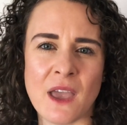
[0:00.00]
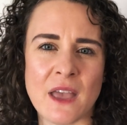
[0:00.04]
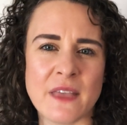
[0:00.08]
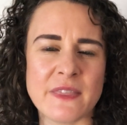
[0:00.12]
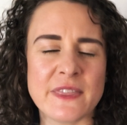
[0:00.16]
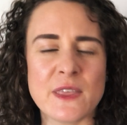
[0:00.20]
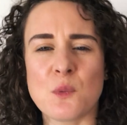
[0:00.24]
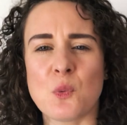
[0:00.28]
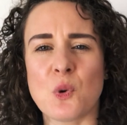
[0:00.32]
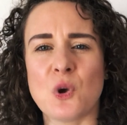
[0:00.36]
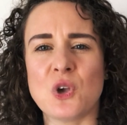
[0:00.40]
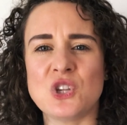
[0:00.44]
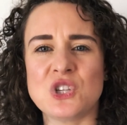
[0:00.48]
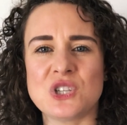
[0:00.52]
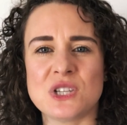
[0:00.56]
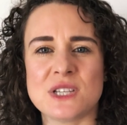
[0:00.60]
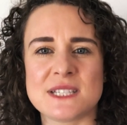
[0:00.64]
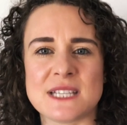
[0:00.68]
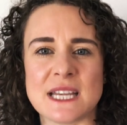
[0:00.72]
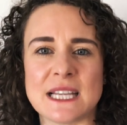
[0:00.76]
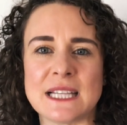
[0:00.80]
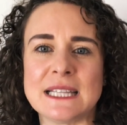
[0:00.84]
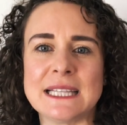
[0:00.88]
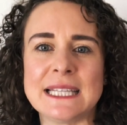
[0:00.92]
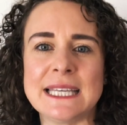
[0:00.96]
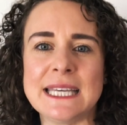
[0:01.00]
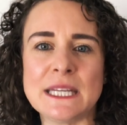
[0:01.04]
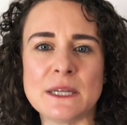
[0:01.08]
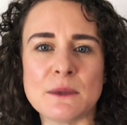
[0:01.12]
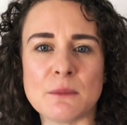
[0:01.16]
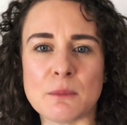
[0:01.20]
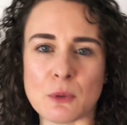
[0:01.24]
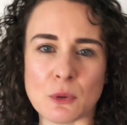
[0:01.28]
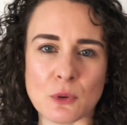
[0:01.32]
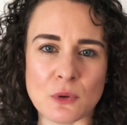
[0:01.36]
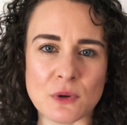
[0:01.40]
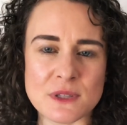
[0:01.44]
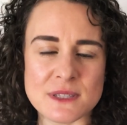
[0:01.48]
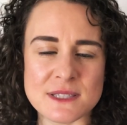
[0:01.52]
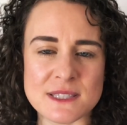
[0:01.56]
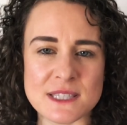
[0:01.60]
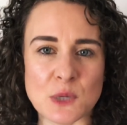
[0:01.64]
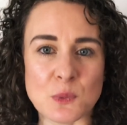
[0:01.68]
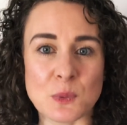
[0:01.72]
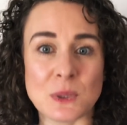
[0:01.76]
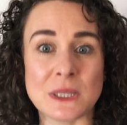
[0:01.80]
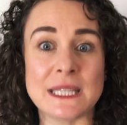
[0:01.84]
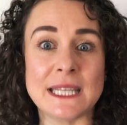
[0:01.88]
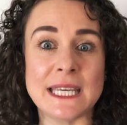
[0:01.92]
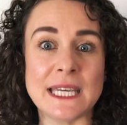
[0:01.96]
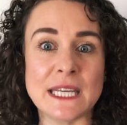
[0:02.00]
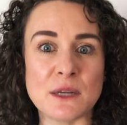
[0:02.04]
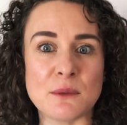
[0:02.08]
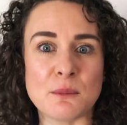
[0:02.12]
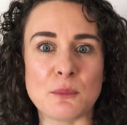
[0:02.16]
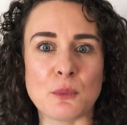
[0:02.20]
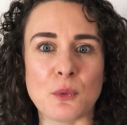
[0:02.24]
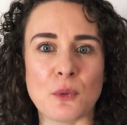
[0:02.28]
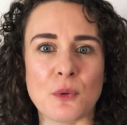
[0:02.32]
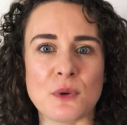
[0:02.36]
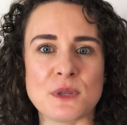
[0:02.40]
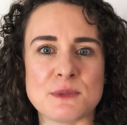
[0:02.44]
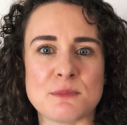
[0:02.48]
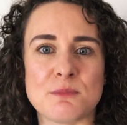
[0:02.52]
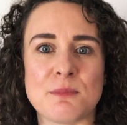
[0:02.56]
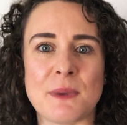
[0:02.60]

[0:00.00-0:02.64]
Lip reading: There weren't just leaderboards, there were leaderboards